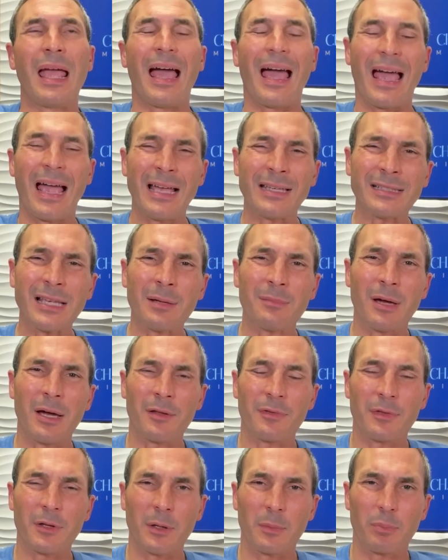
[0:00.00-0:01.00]
As I'm
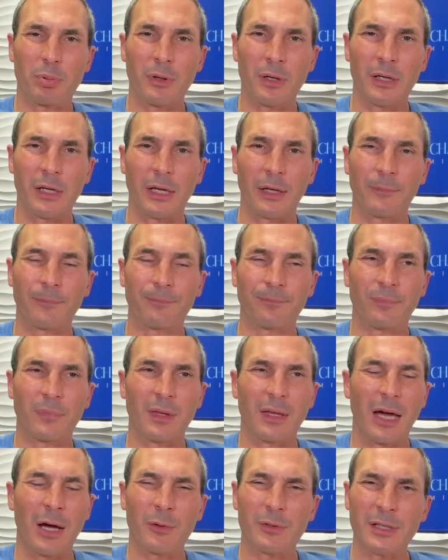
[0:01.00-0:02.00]
out there praying,
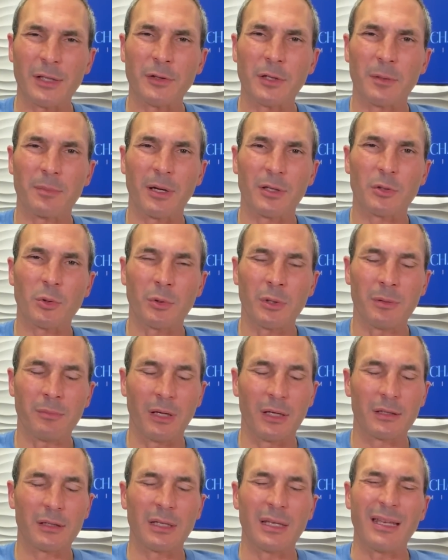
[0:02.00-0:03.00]
I was out there about 20
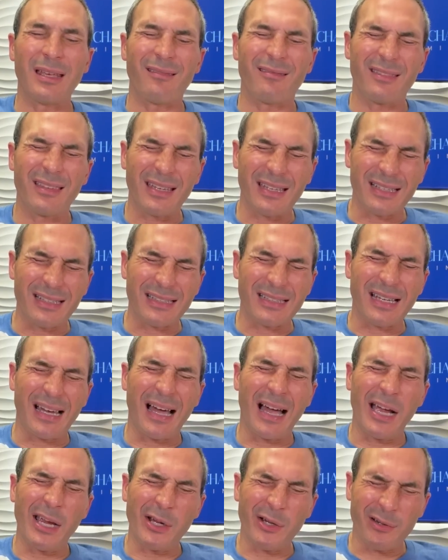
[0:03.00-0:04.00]
minutes. The
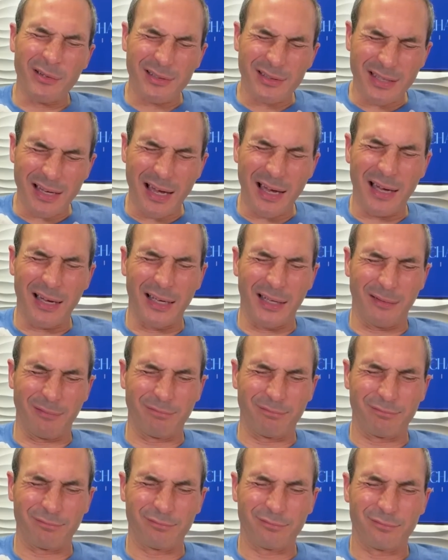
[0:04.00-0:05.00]
entire
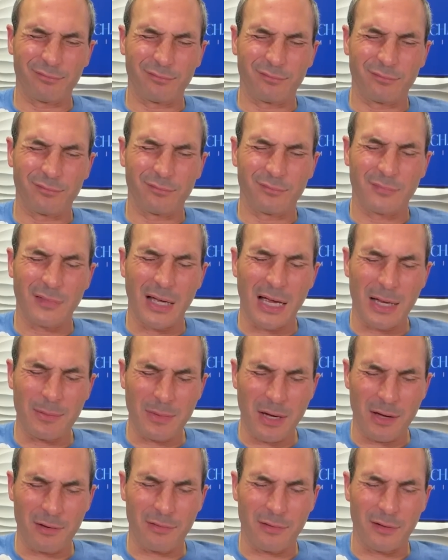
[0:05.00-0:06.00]
time I'm
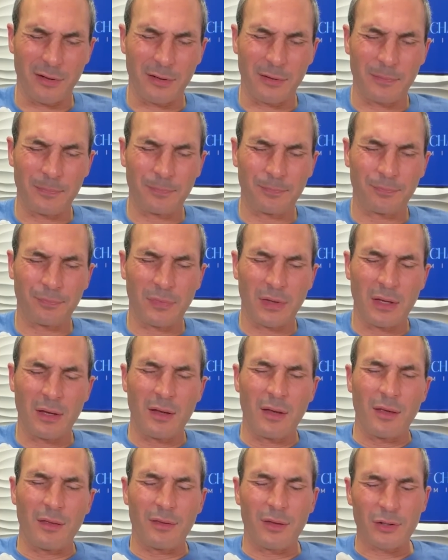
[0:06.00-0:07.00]
out there,
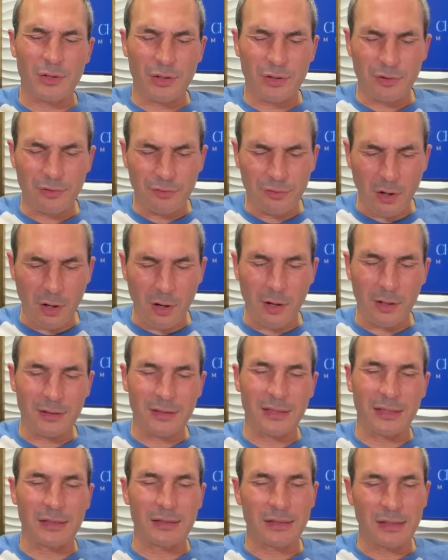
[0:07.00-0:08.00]
this thought
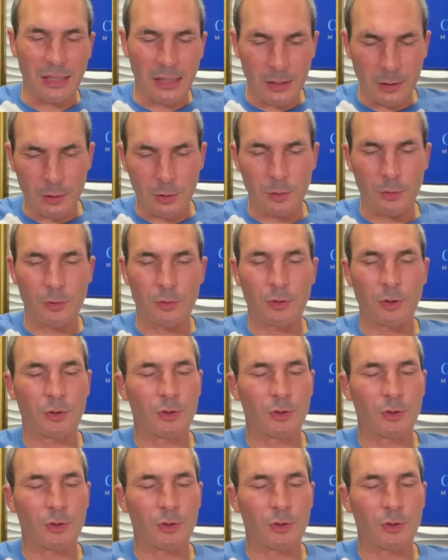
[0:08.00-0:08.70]
continues to